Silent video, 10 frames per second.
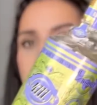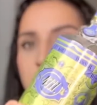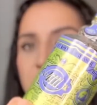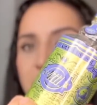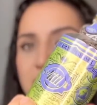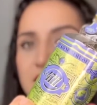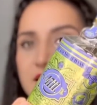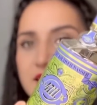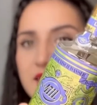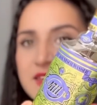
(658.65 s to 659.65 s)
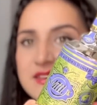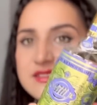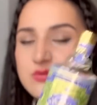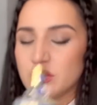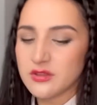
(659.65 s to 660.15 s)
The lilac
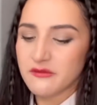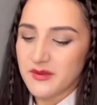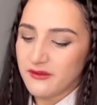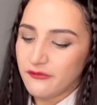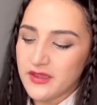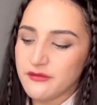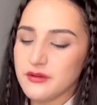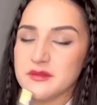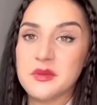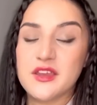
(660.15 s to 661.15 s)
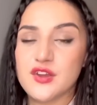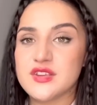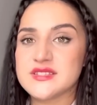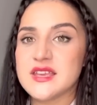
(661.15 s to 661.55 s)
is one of my favorite because